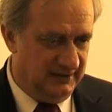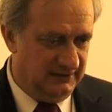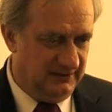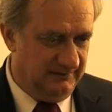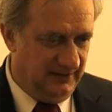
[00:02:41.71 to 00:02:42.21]

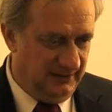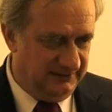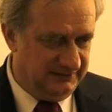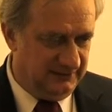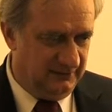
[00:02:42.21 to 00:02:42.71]

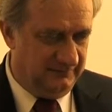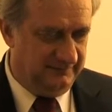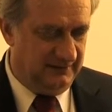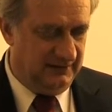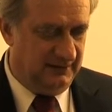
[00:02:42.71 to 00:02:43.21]
demand of
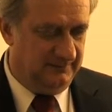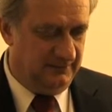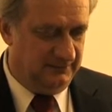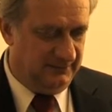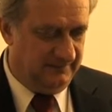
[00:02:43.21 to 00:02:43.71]
a
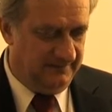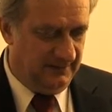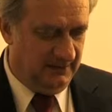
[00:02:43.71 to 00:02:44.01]
building,